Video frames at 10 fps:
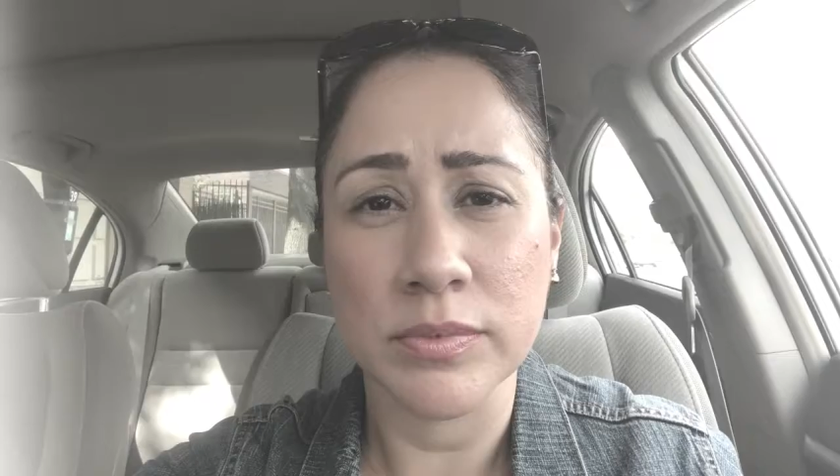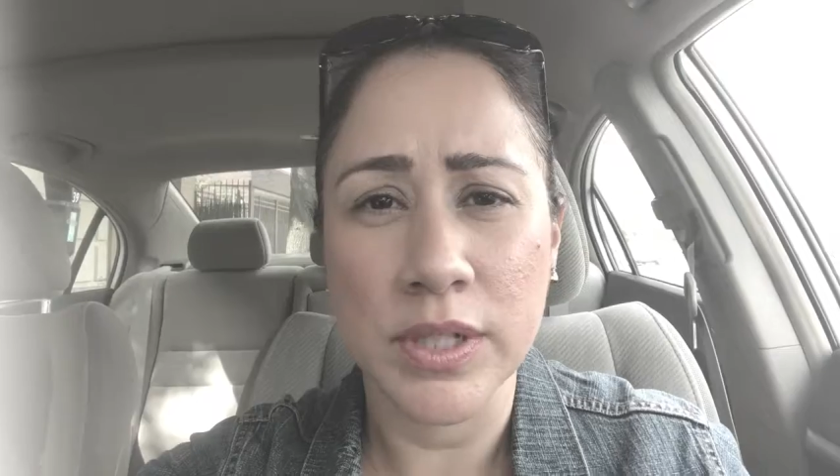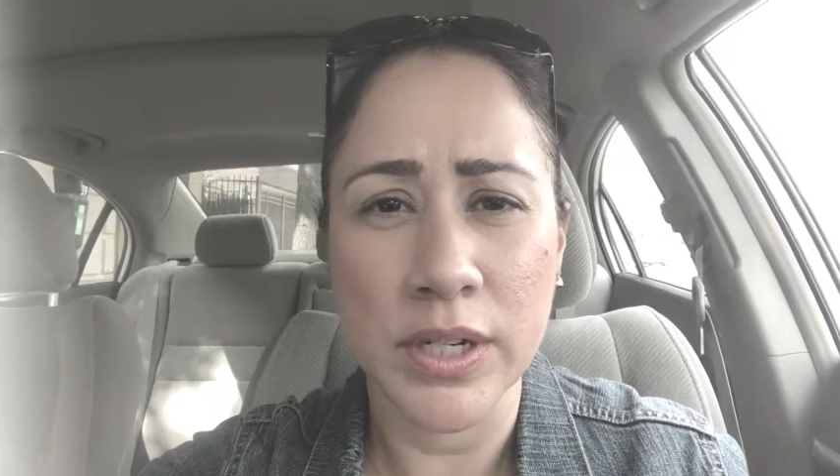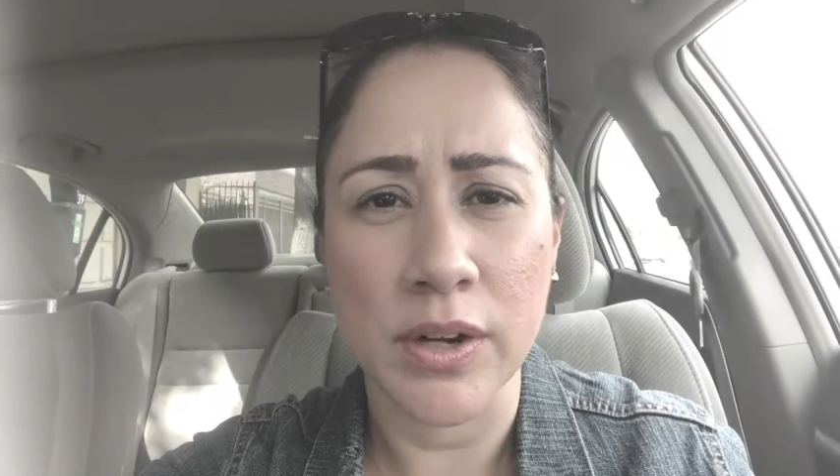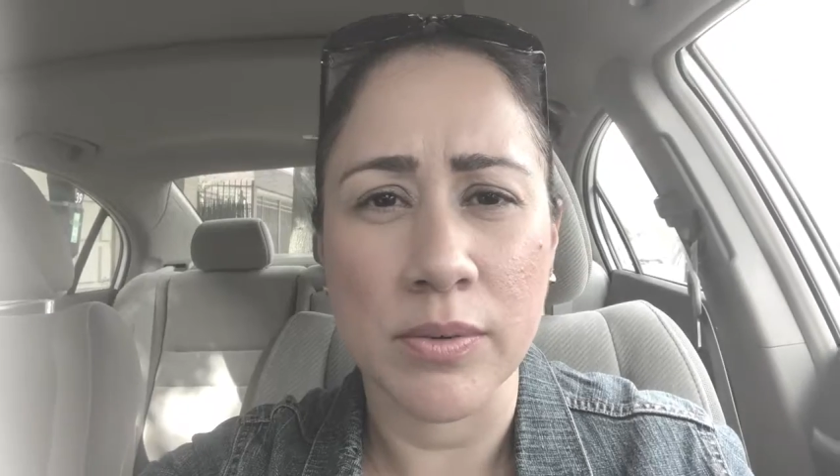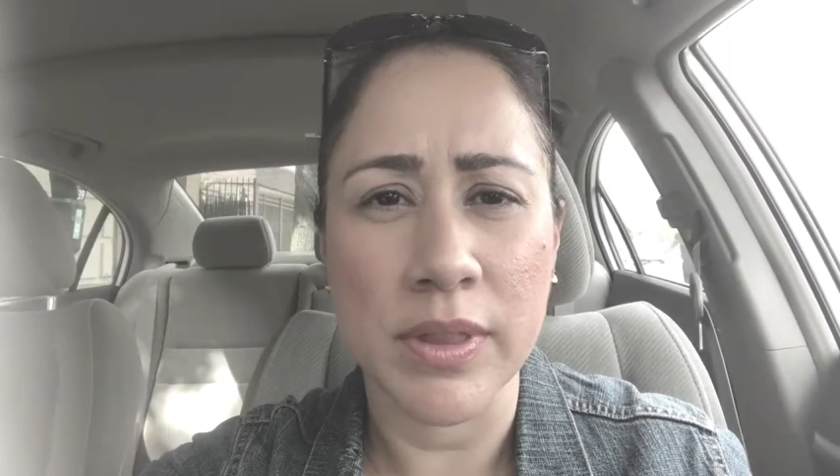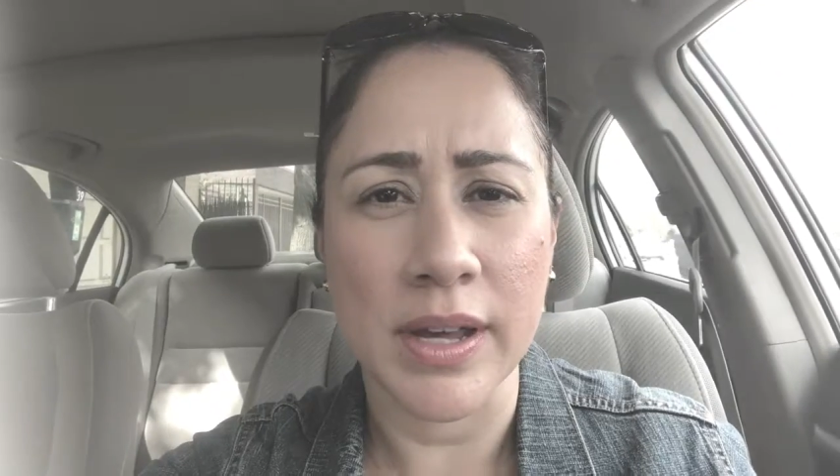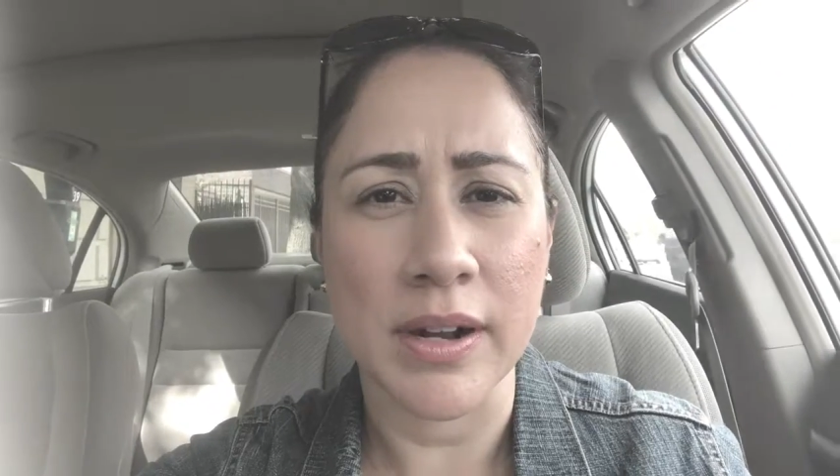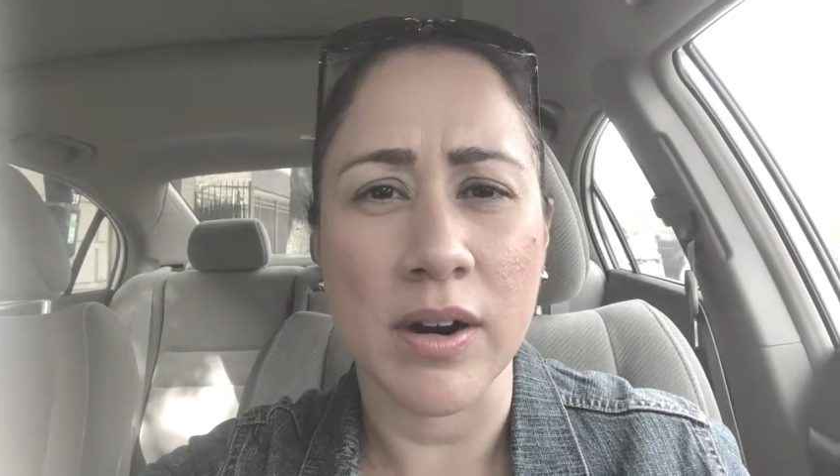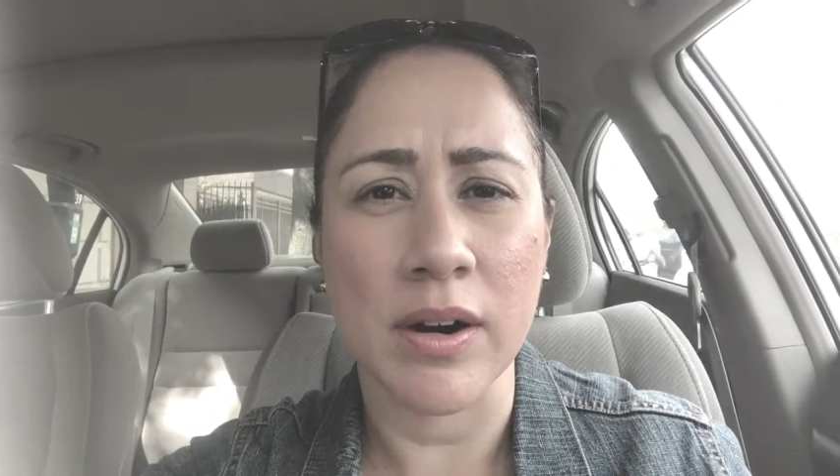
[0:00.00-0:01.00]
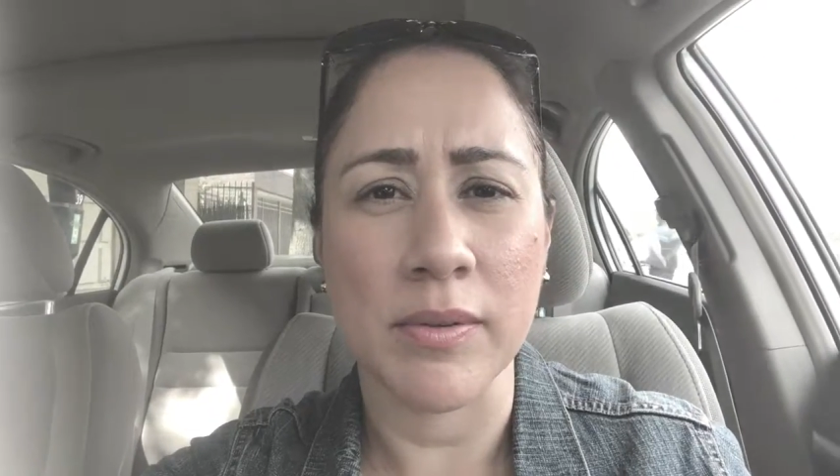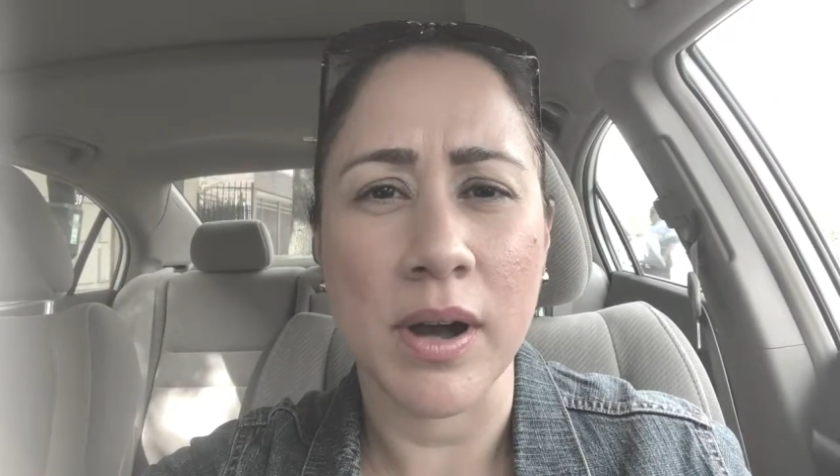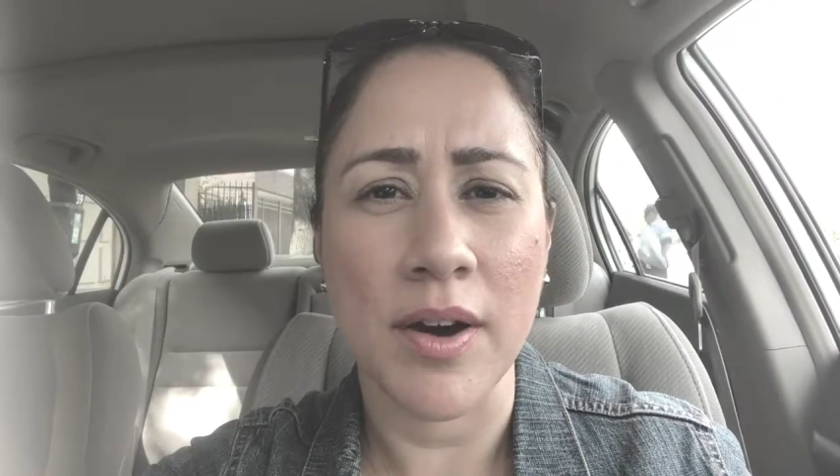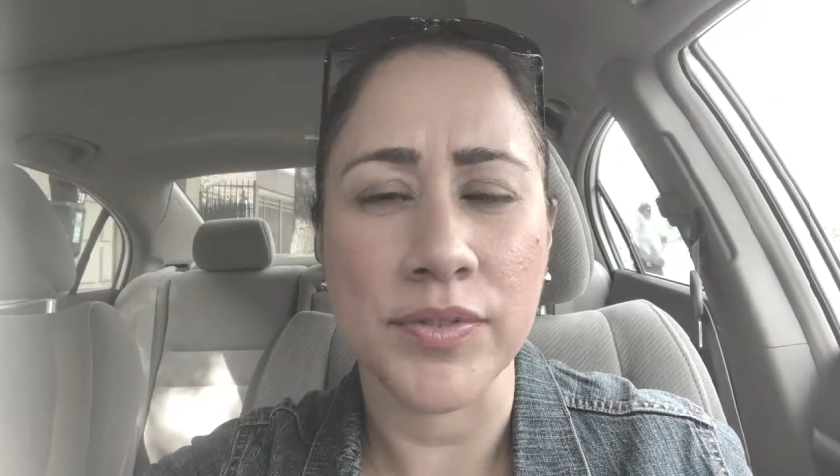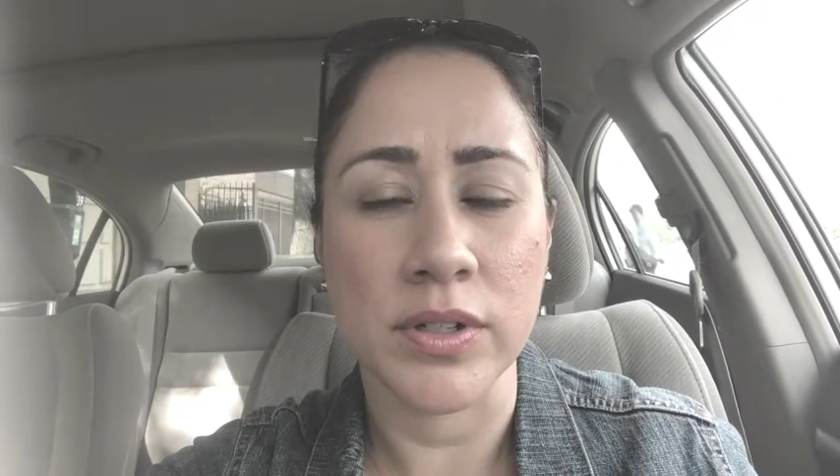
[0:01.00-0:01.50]
you know, that are
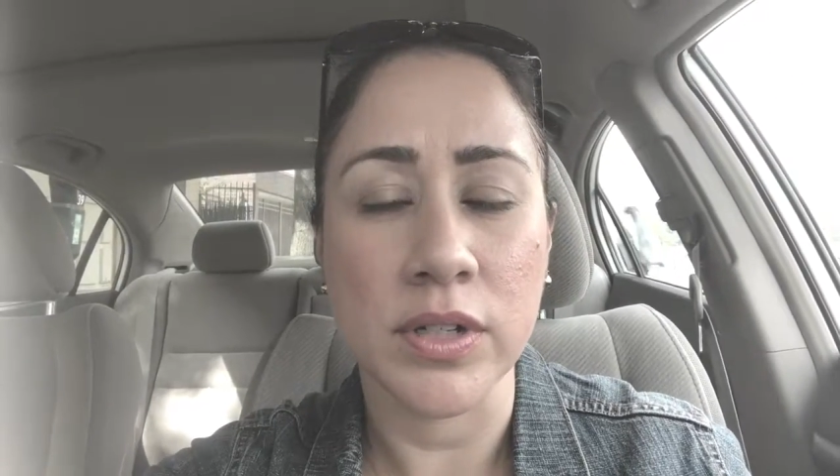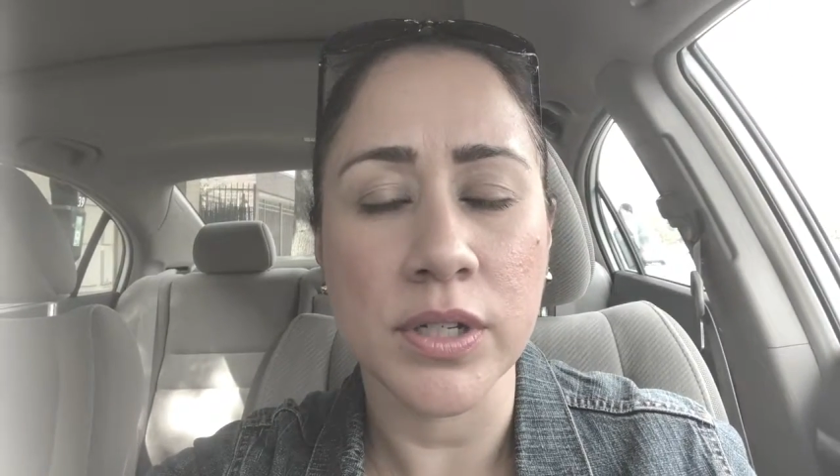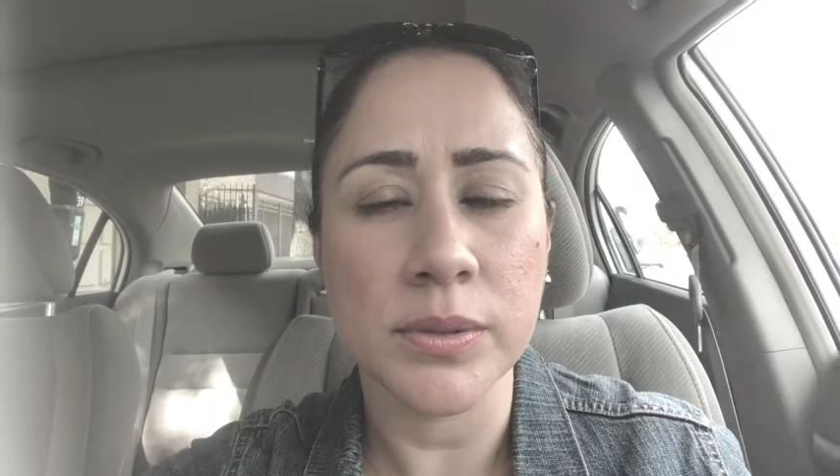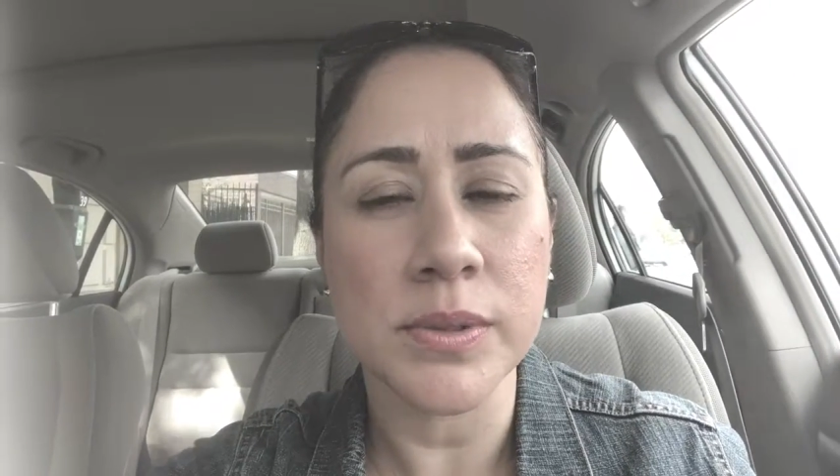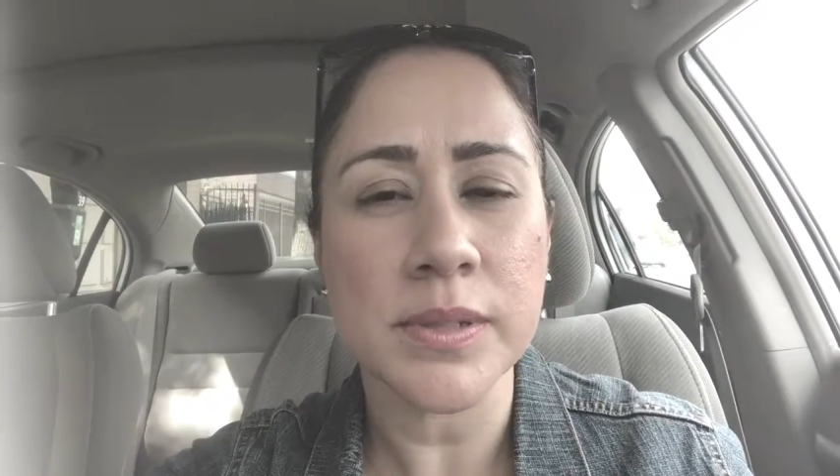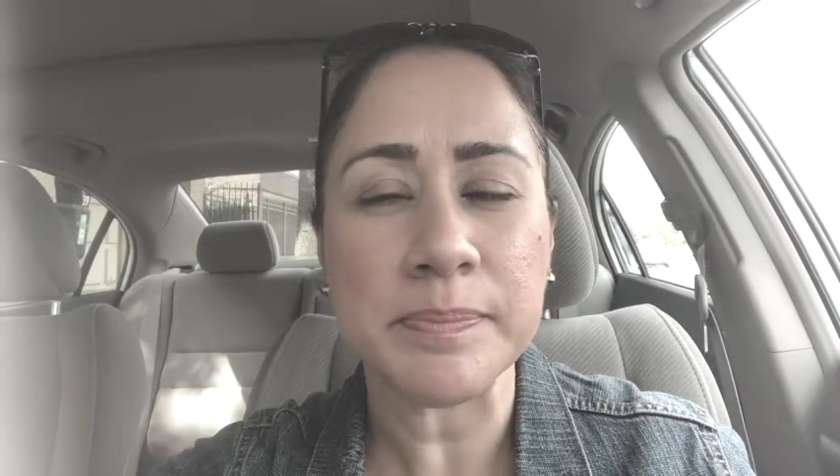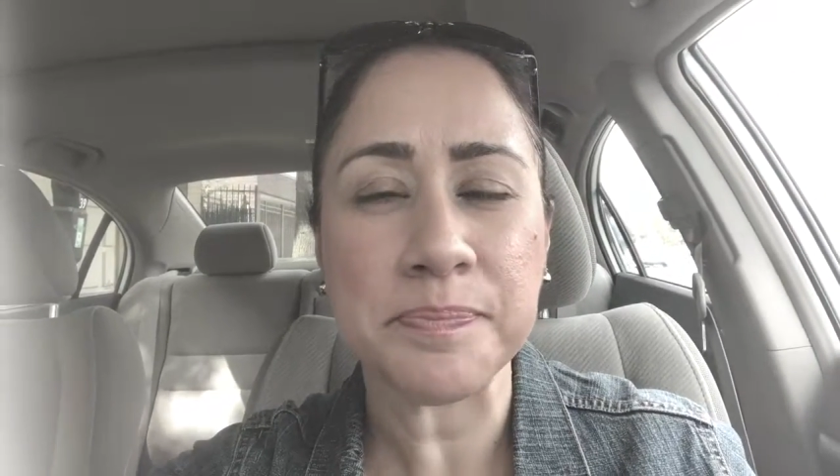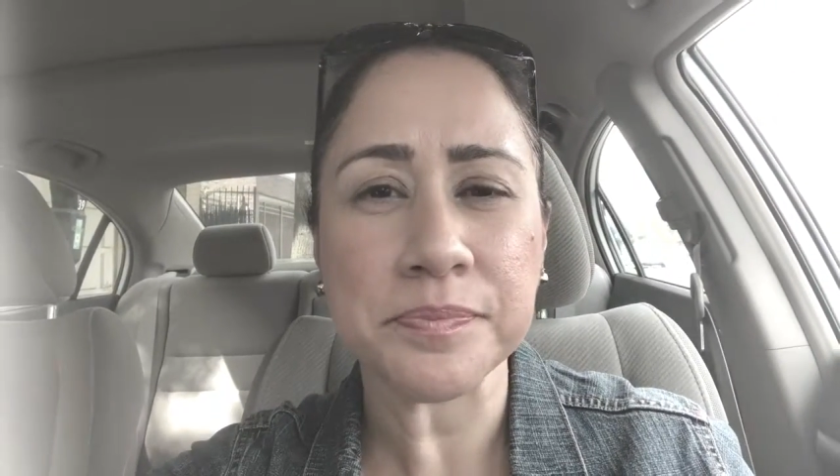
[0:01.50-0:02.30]
often used.